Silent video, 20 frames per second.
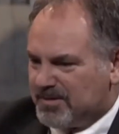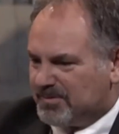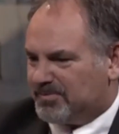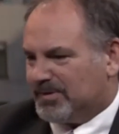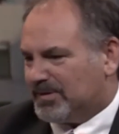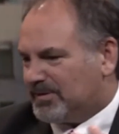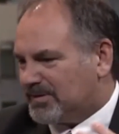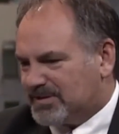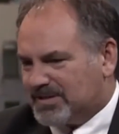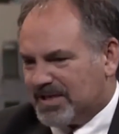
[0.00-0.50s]

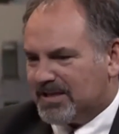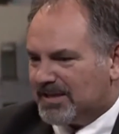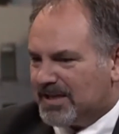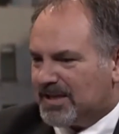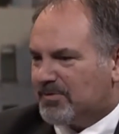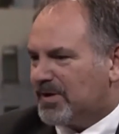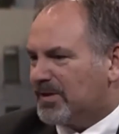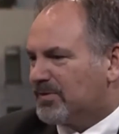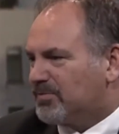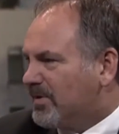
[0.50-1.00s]
uh,
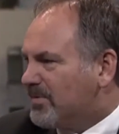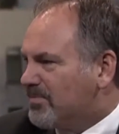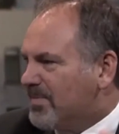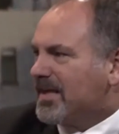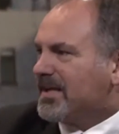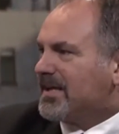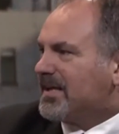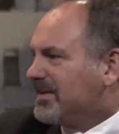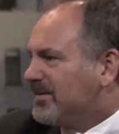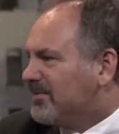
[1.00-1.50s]
dealing with
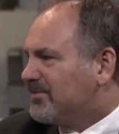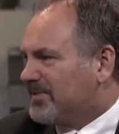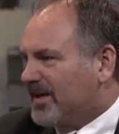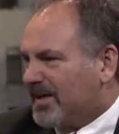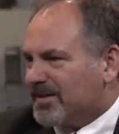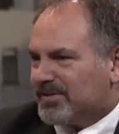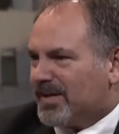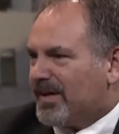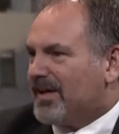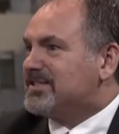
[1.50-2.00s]
rebellion of,
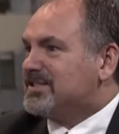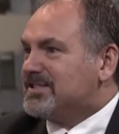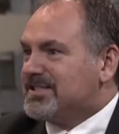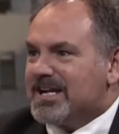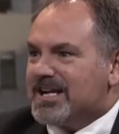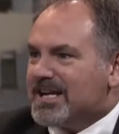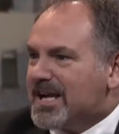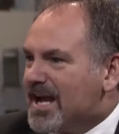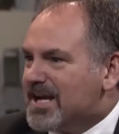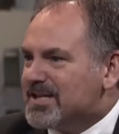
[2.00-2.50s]
of us
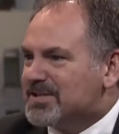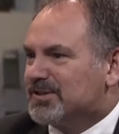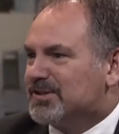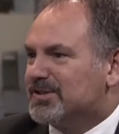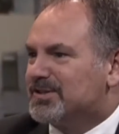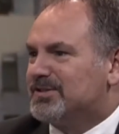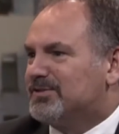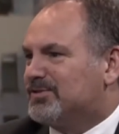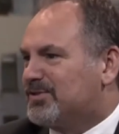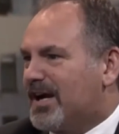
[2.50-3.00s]

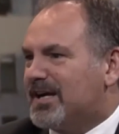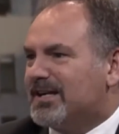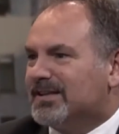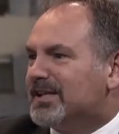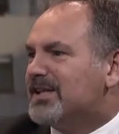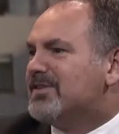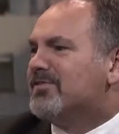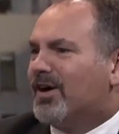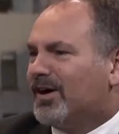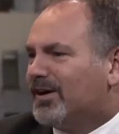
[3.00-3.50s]
teenagers and trying to
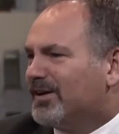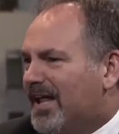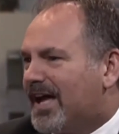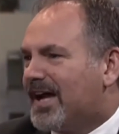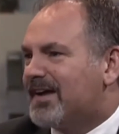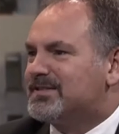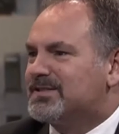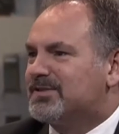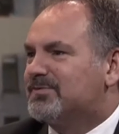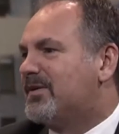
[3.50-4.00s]
live our
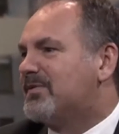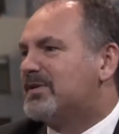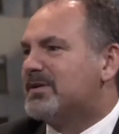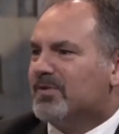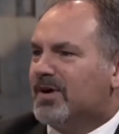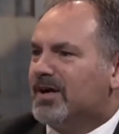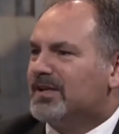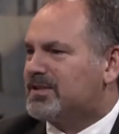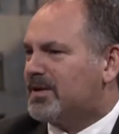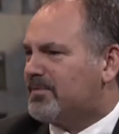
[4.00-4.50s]
lives the way we
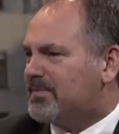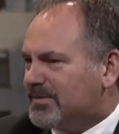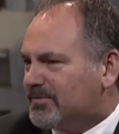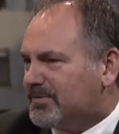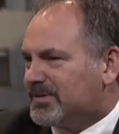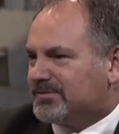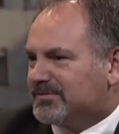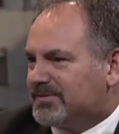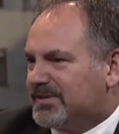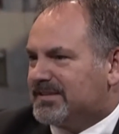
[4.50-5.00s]
want to. I
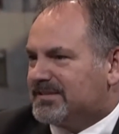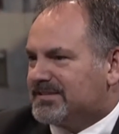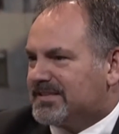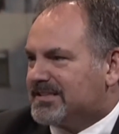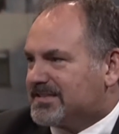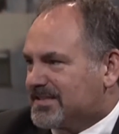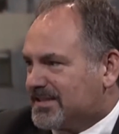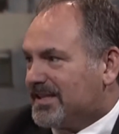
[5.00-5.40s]
mean, it's